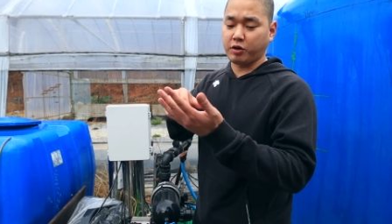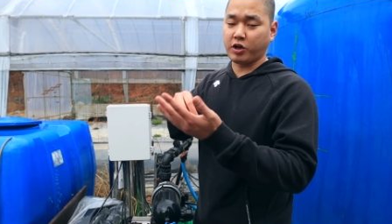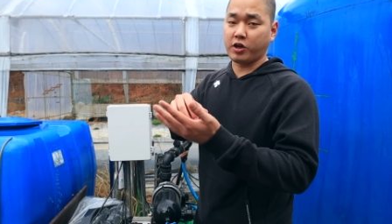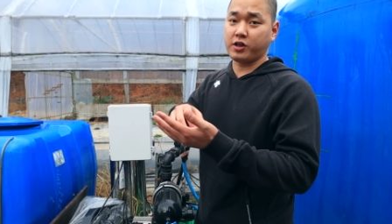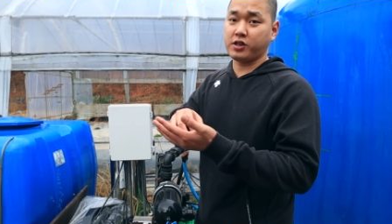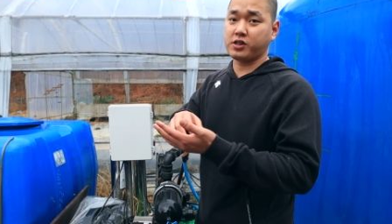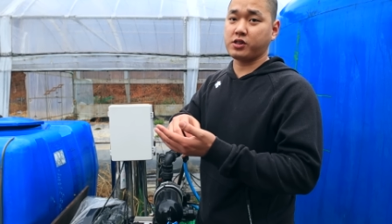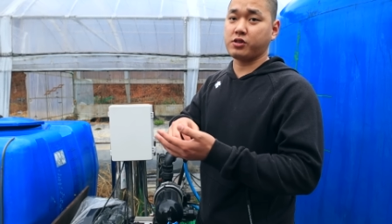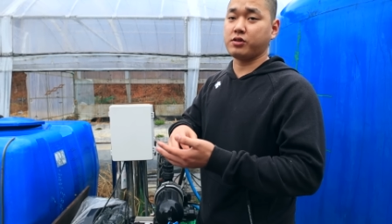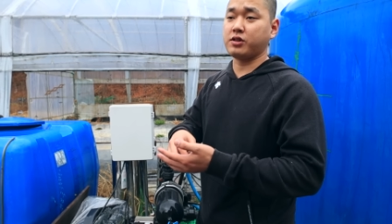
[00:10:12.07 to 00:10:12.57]

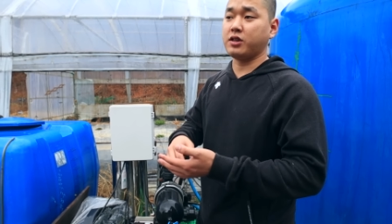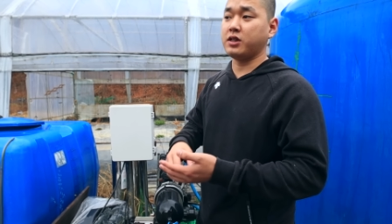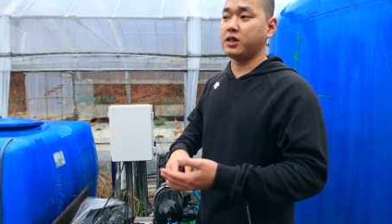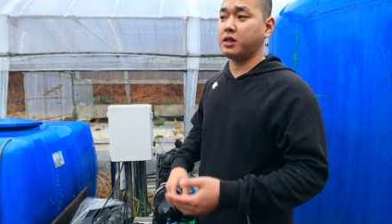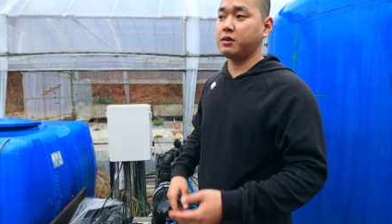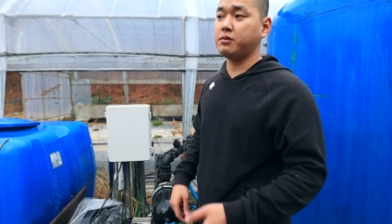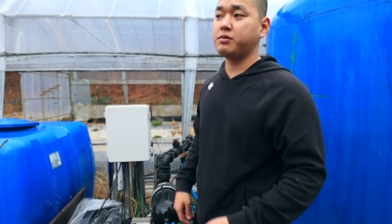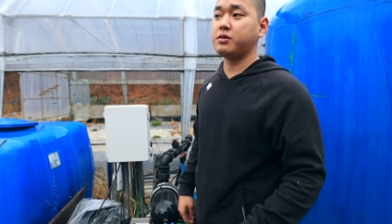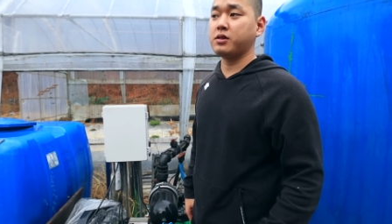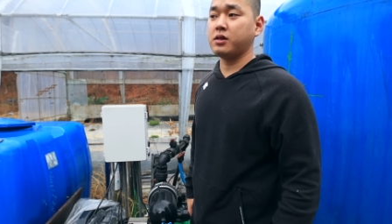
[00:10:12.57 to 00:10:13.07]
marks on the
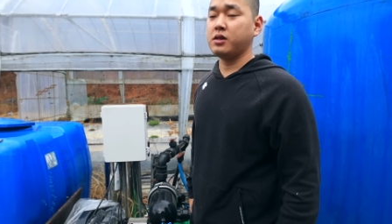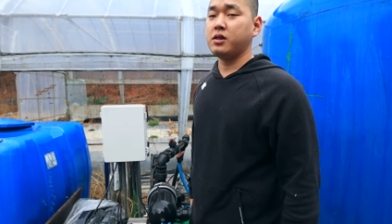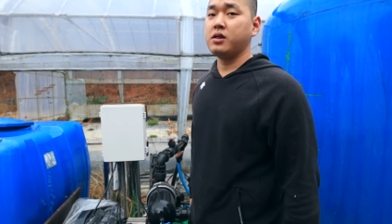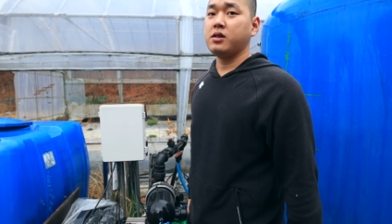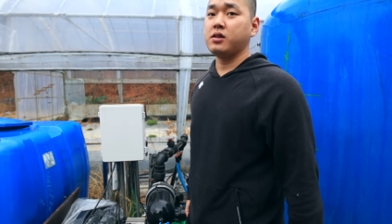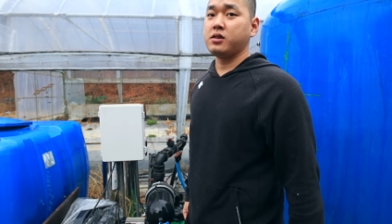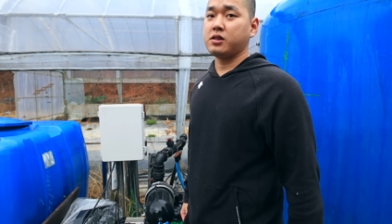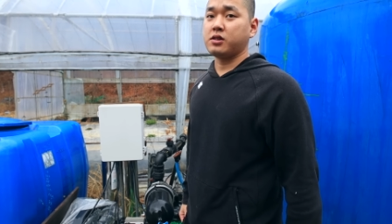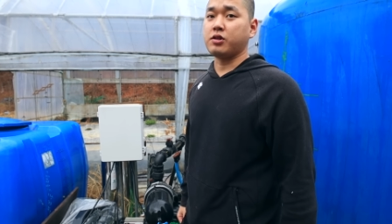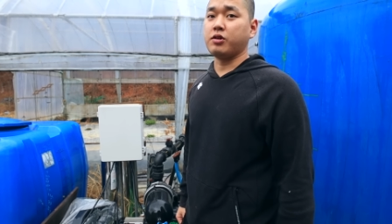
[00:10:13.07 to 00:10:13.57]
leaf.
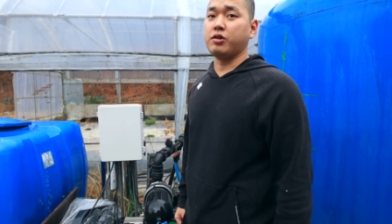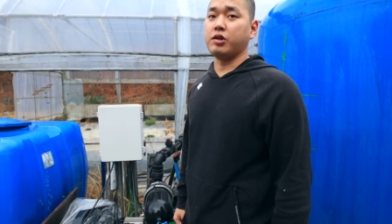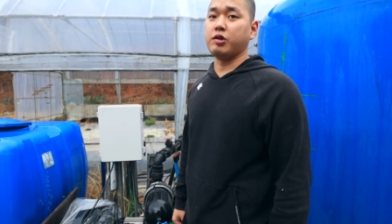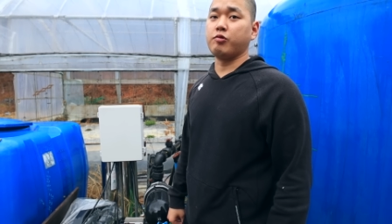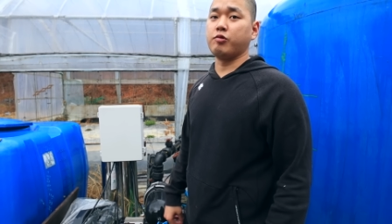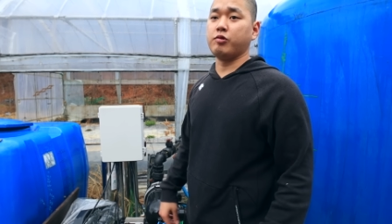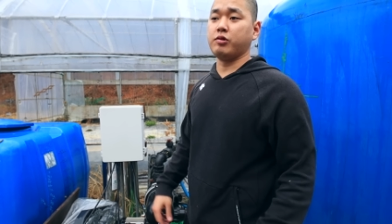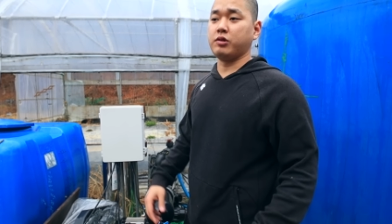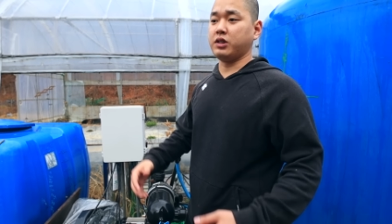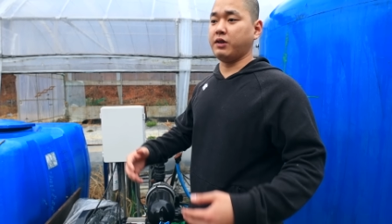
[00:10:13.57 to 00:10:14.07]
So it
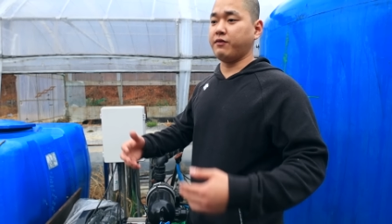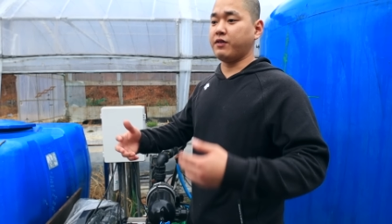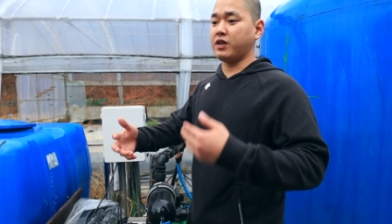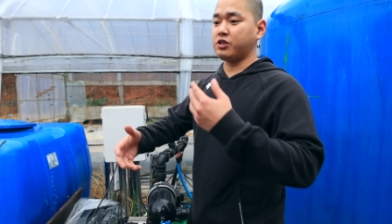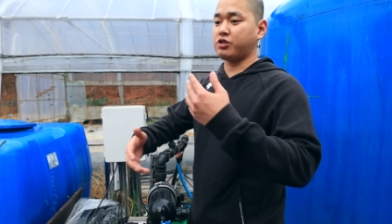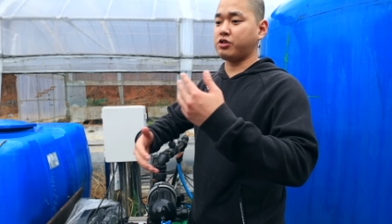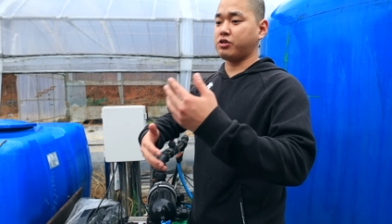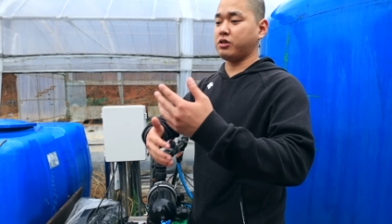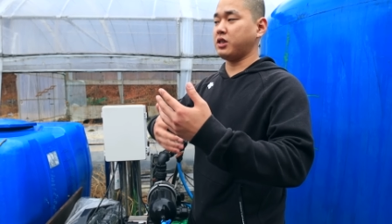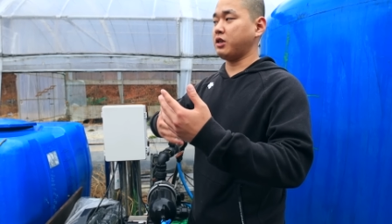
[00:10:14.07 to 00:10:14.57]
yeah. will
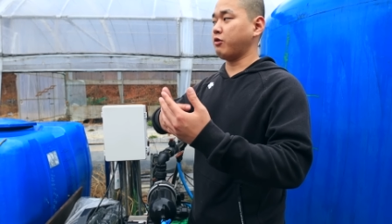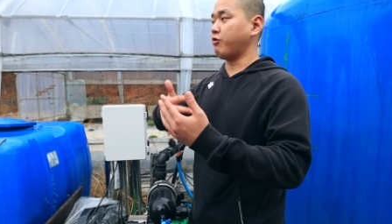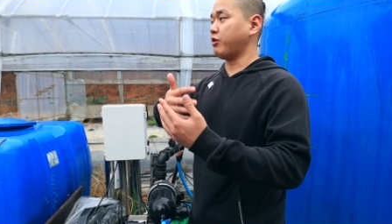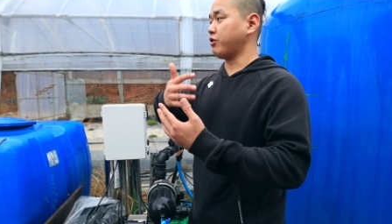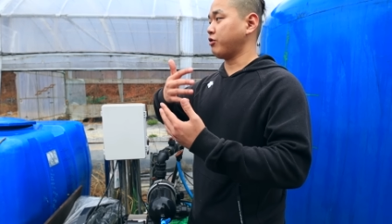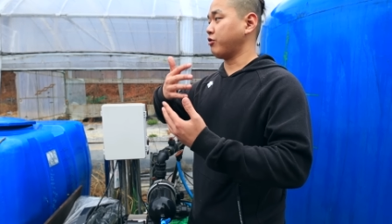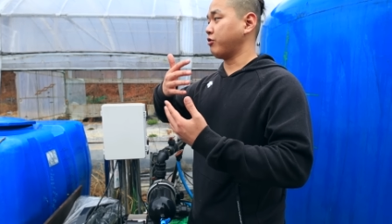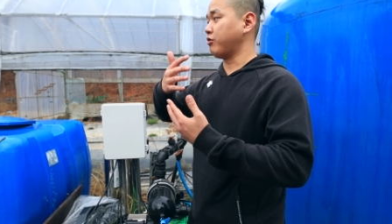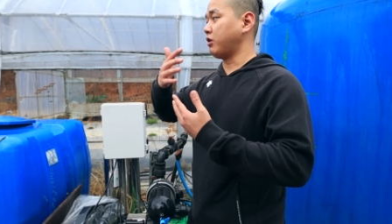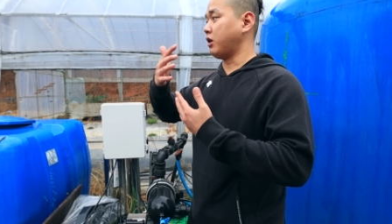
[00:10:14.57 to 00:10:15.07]
eventually,
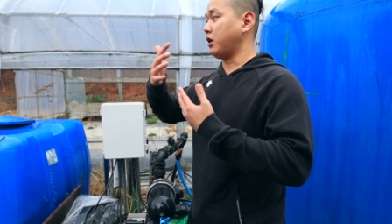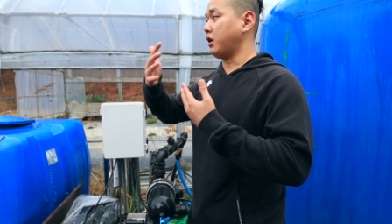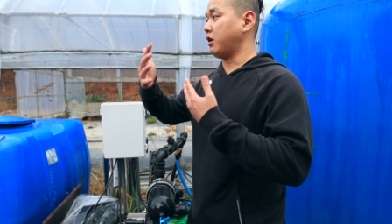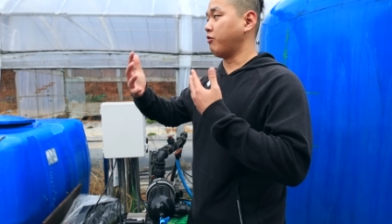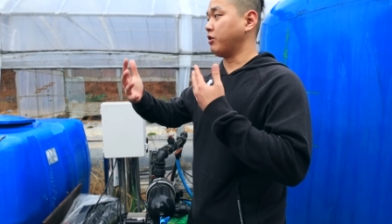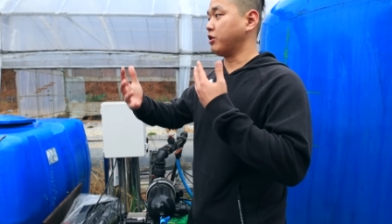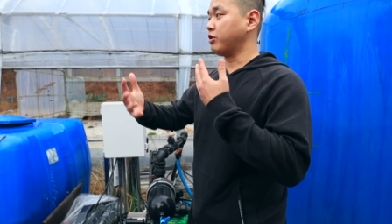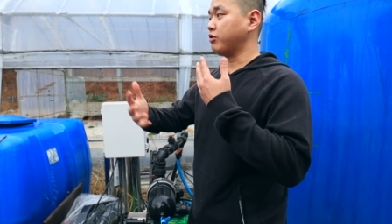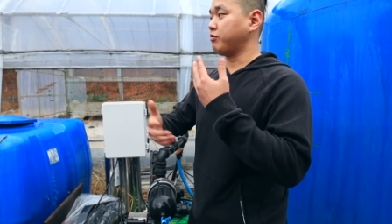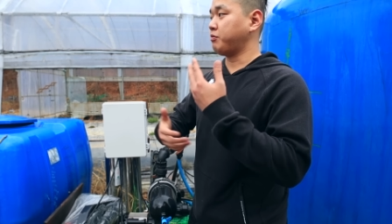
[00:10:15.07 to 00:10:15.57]
when you uh,
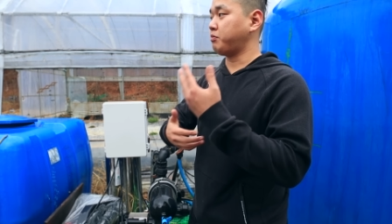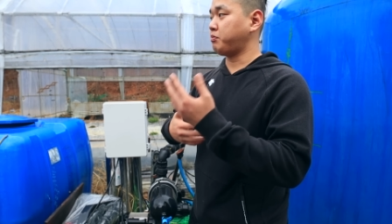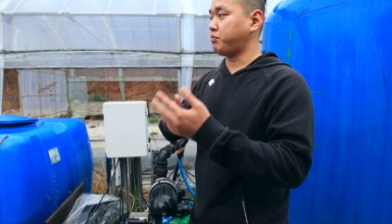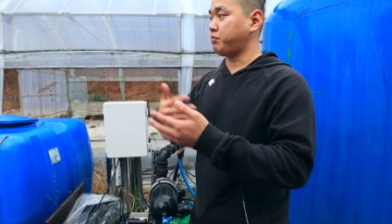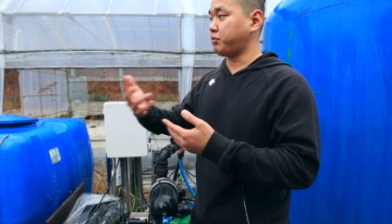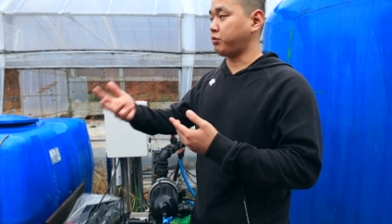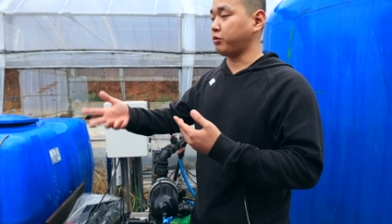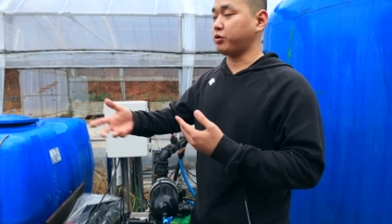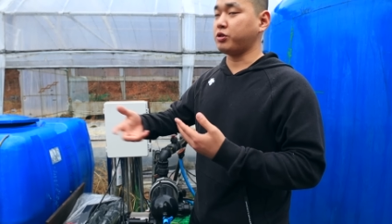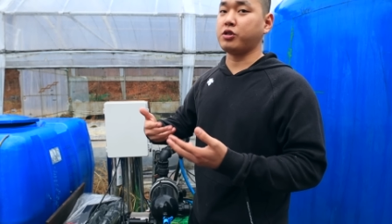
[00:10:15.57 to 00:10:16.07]
when you
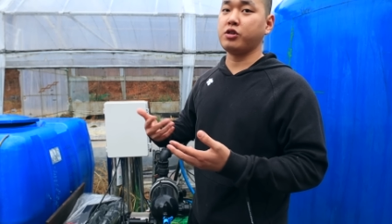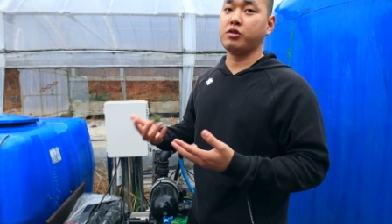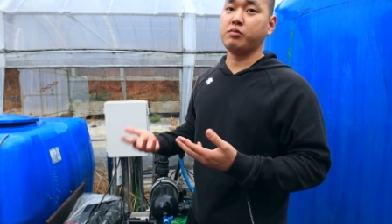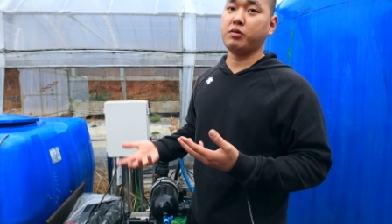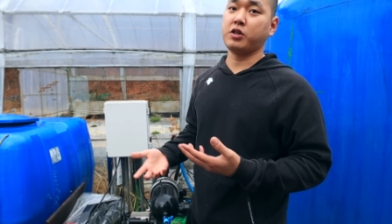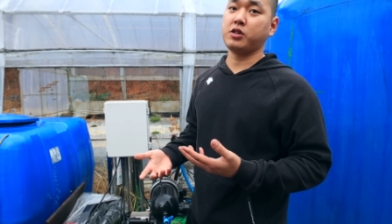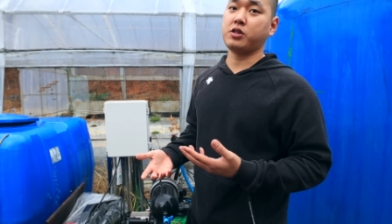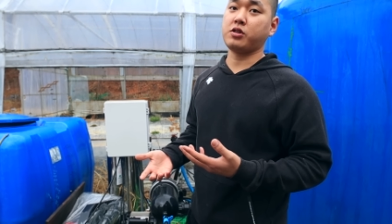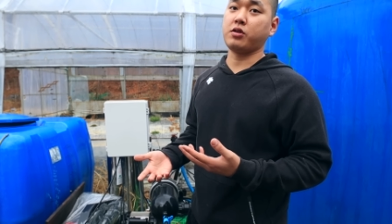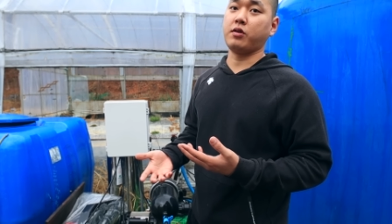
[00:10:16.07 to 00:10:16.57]
put too
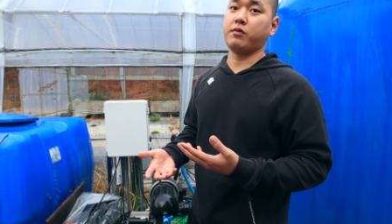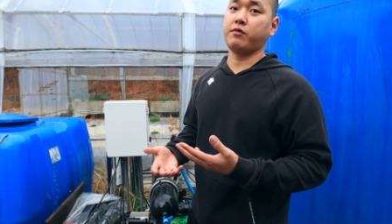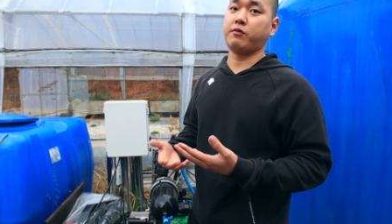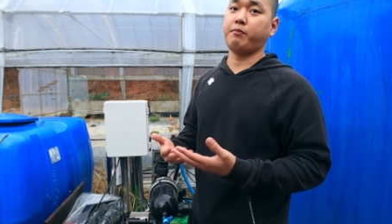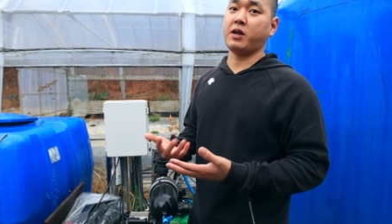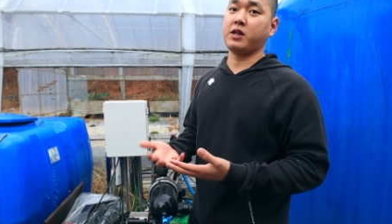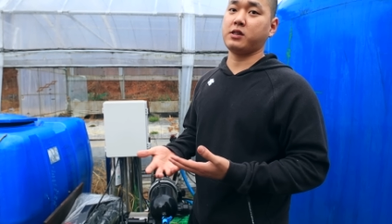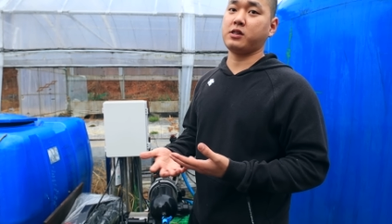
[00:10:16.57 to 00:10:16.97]
much of uh-huh.